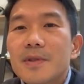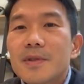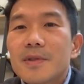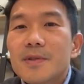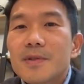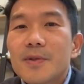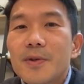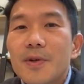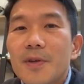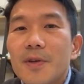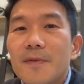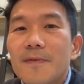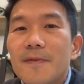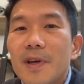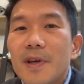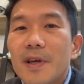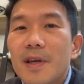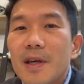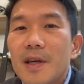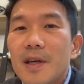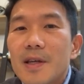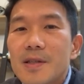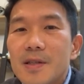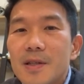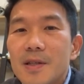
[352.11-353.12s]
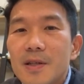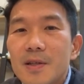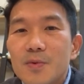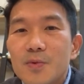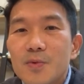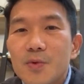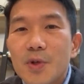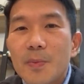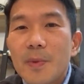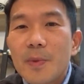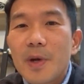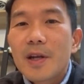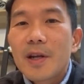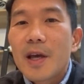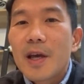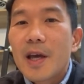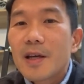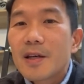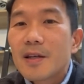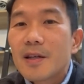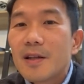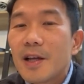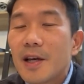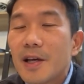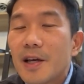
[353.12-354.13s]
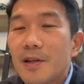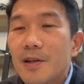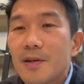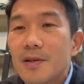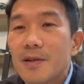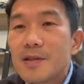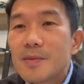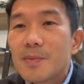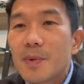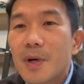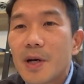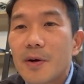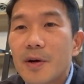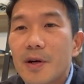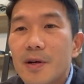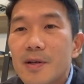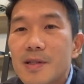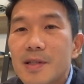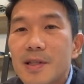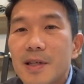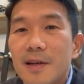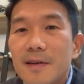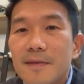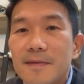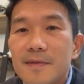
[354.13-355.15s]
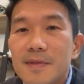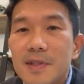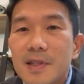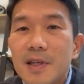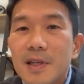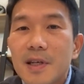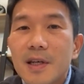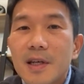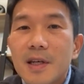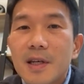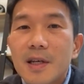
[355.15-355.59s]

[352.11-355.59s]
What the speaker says: During vacation, we made hang gliders by ourselves,